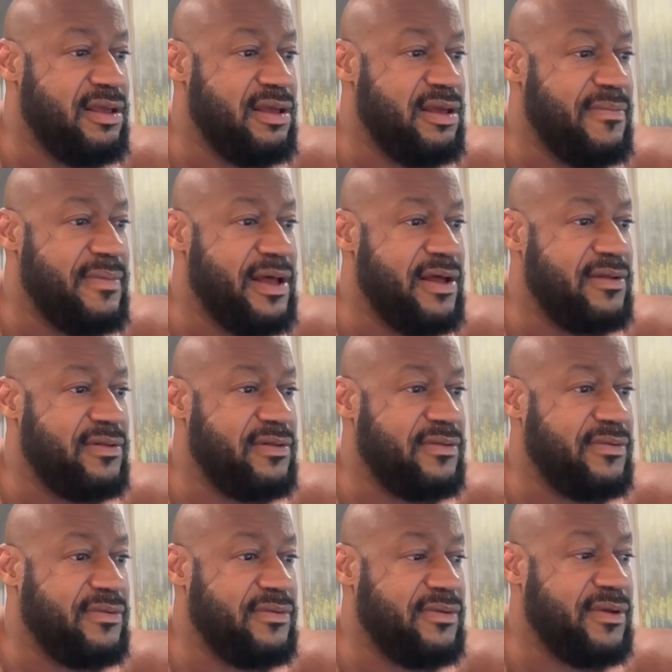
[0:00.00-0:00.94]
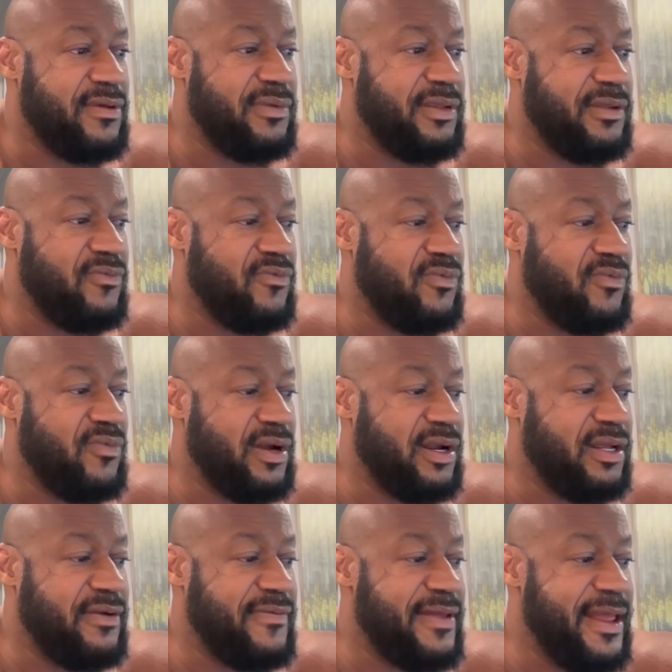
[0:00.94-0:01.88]
about? I mean,
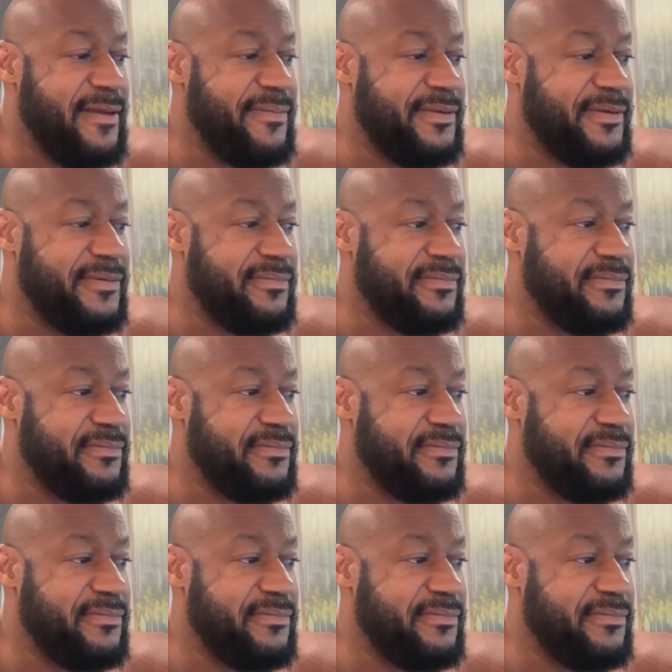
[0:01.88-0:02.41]
what could have happened?